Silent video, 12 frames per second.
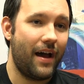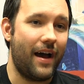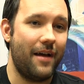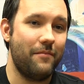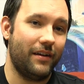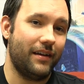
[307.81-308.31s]

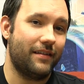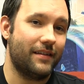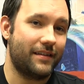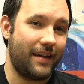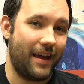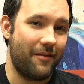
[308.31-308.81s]
I'm building
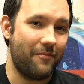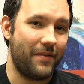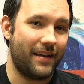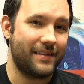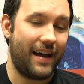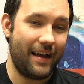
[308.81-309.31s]
this game
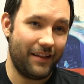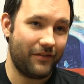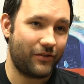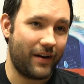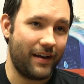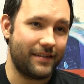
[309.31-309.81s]
because I
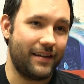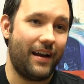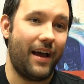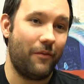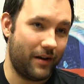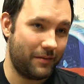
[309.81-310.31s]
love Trials
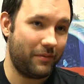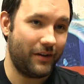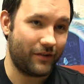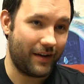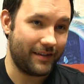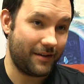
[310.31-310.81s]
and I want to
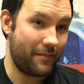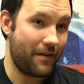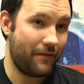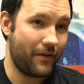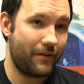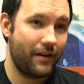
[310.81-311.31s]
play Trials on
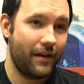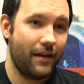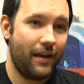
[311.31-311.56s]
my phone.